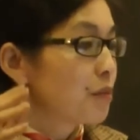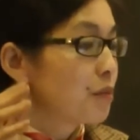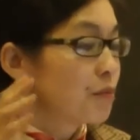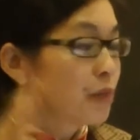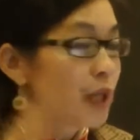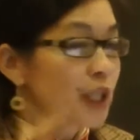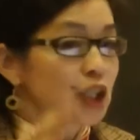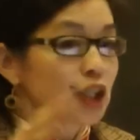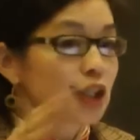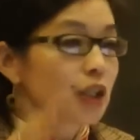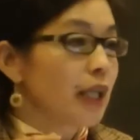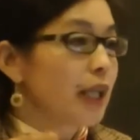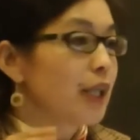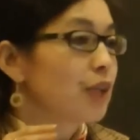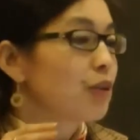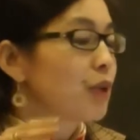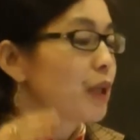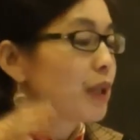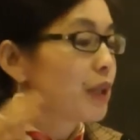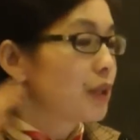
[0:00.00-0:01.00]
much
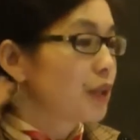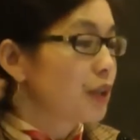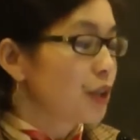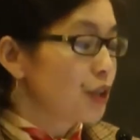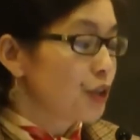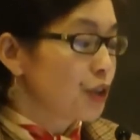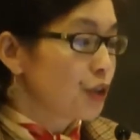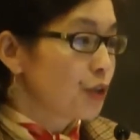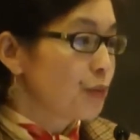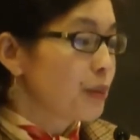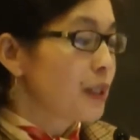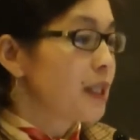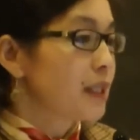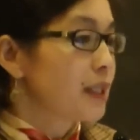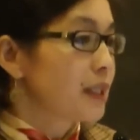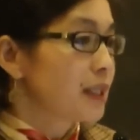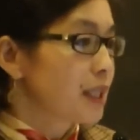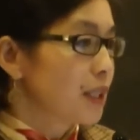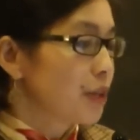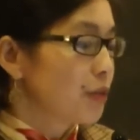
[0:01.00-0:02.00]
like what the
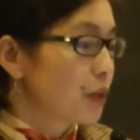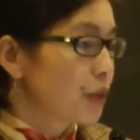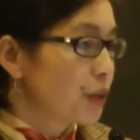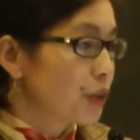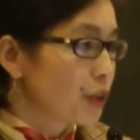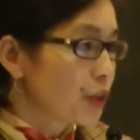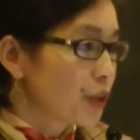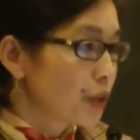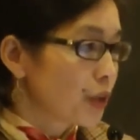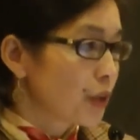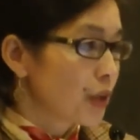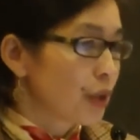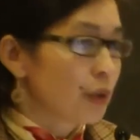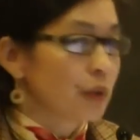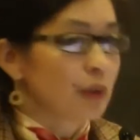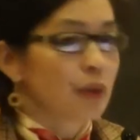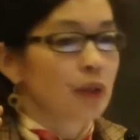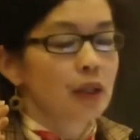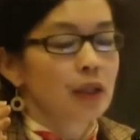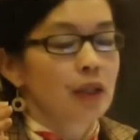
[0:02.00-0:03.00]
Europeans did with the
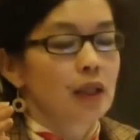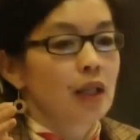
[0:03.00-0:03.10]
euro,